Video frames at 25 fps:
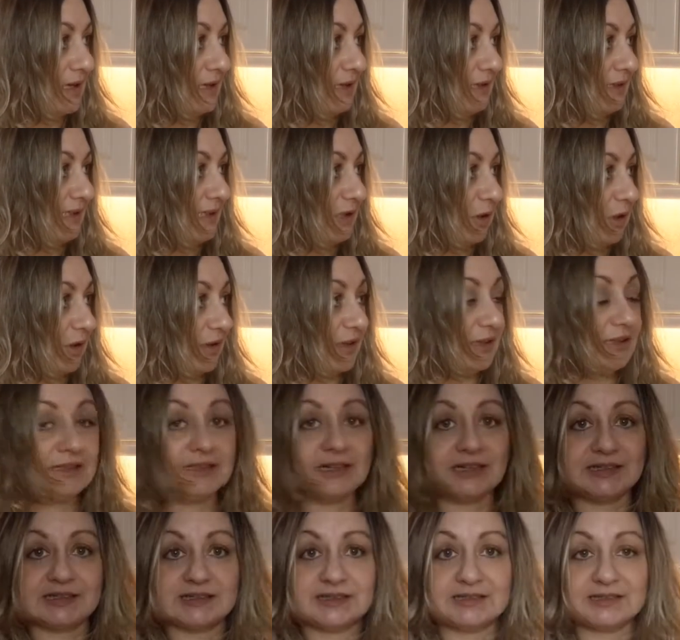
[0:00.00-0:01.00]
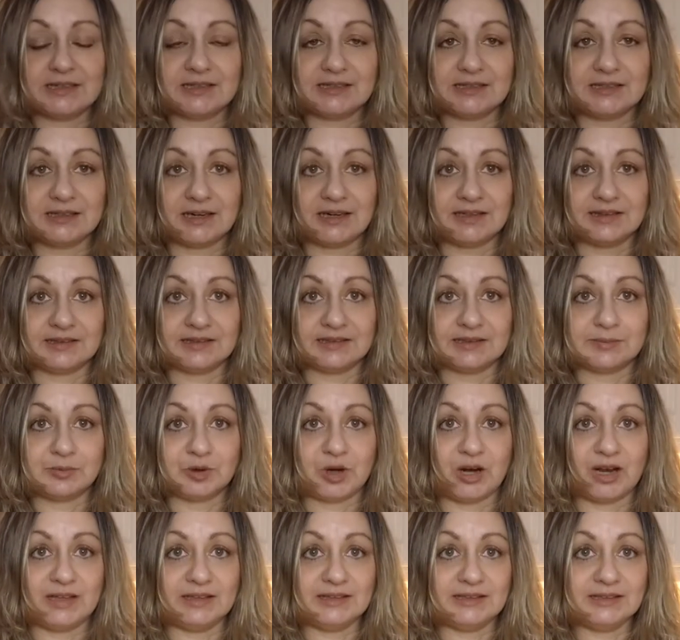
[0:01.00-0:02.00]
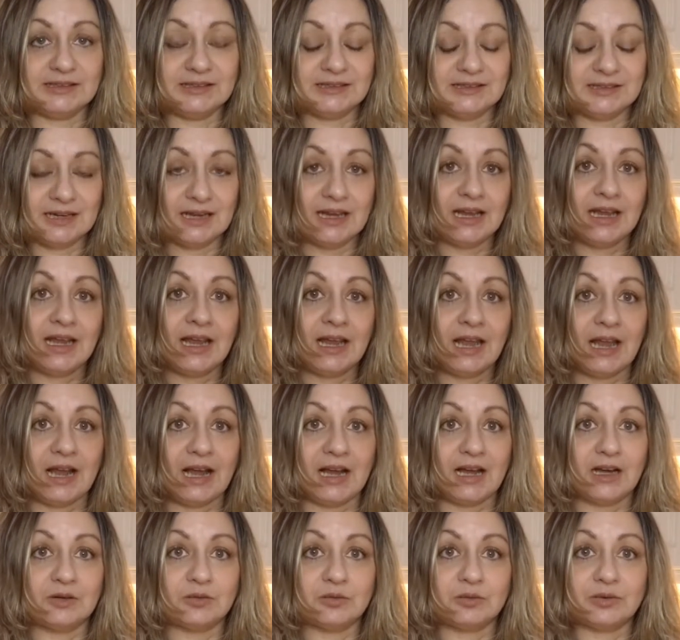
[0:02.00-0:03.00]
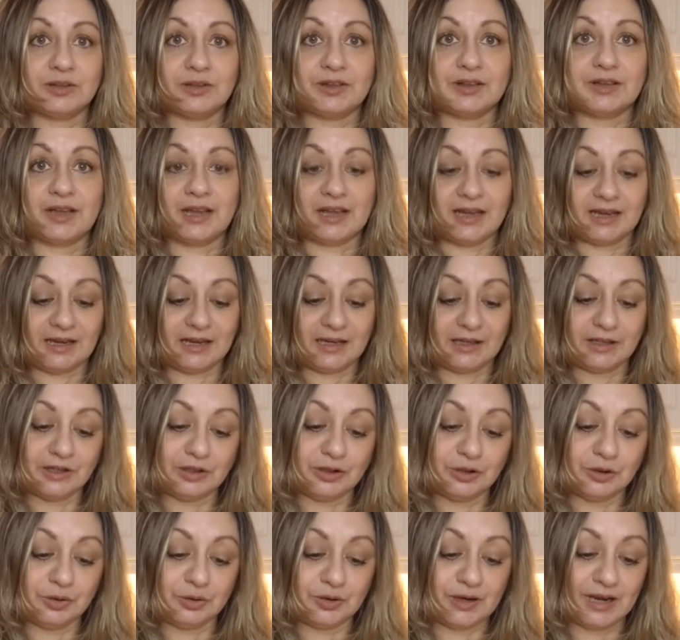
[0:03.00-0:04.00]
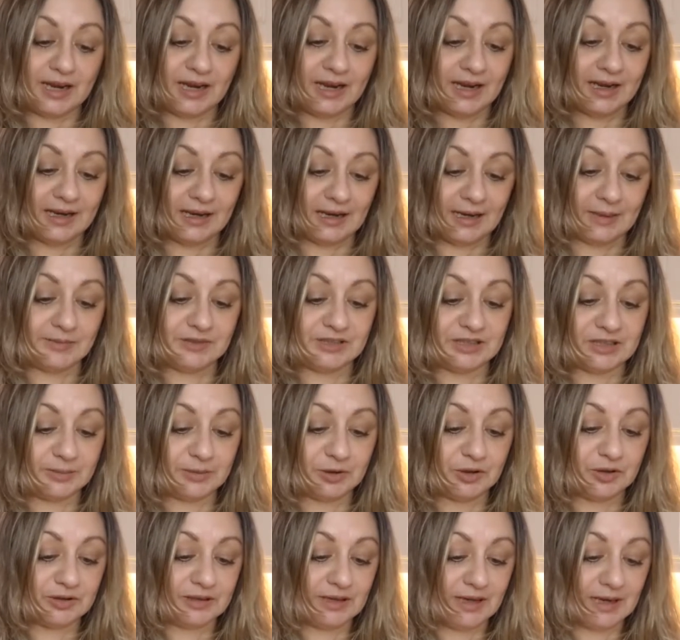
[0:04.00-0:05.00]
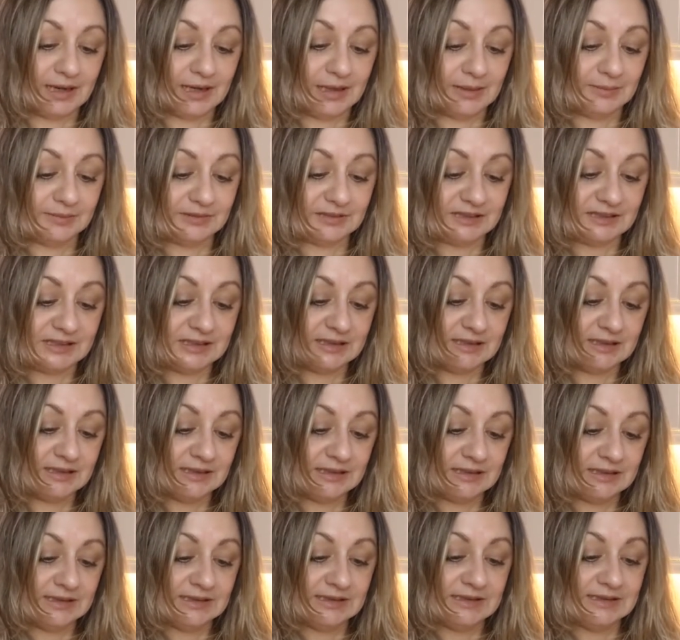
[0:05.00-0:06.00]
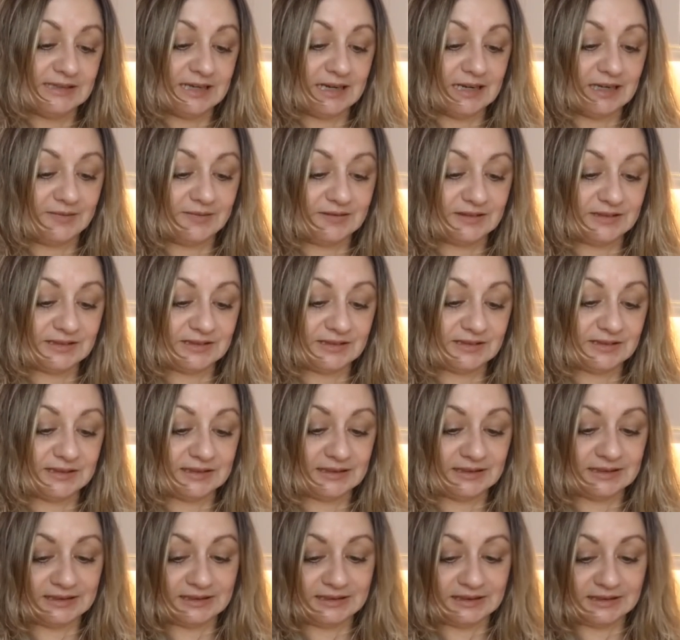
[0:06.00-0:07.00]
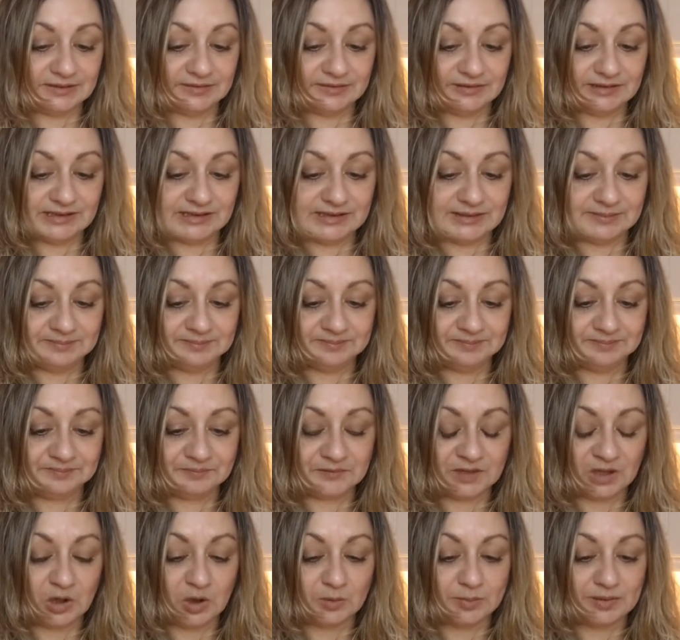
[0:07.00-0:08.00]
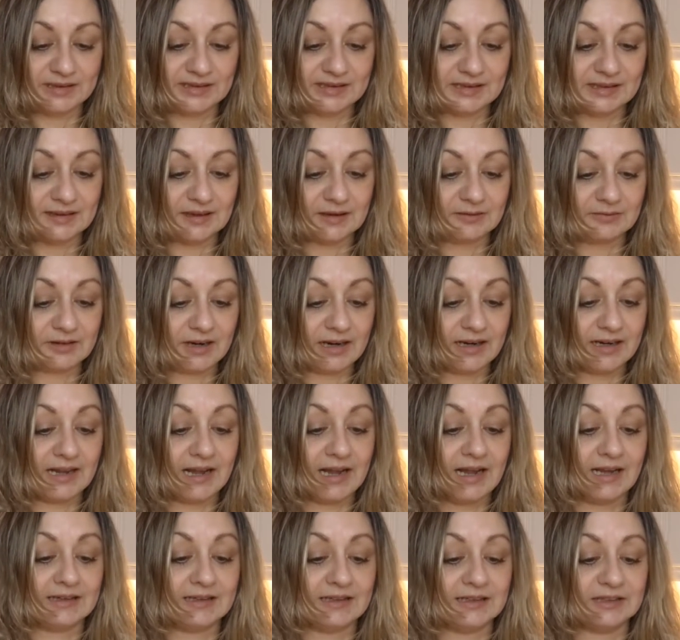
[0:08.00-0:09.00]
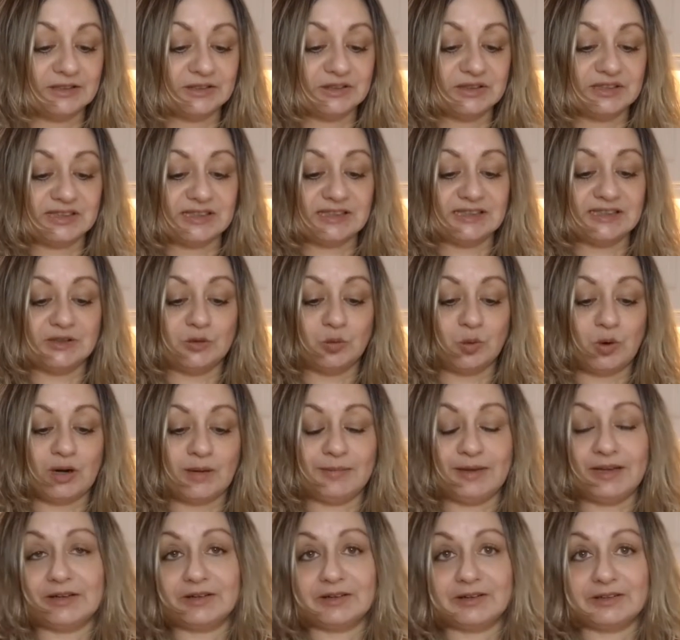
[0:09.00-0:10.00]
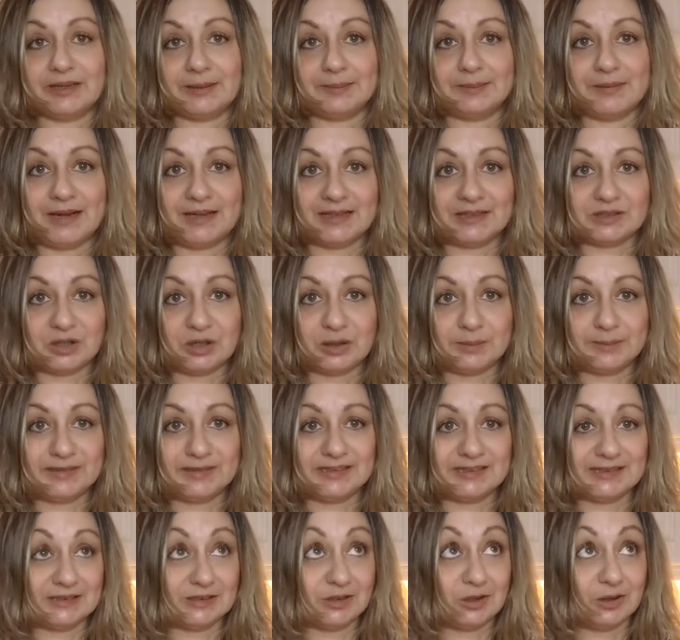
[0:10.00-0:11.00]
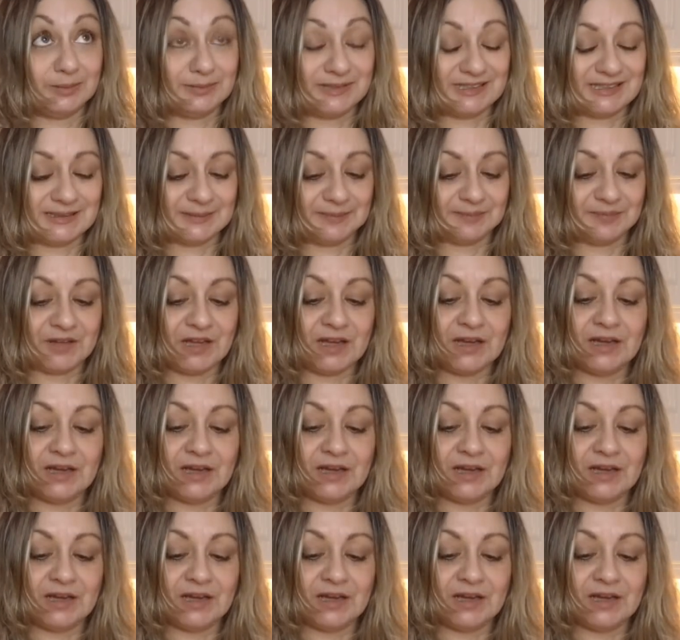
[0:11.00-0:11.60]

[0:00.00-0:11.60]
started in 1999, this brand, with a UK MW named David Gleaves. I hope I said that right, and a New Zealand winemaker named Matt Thompson.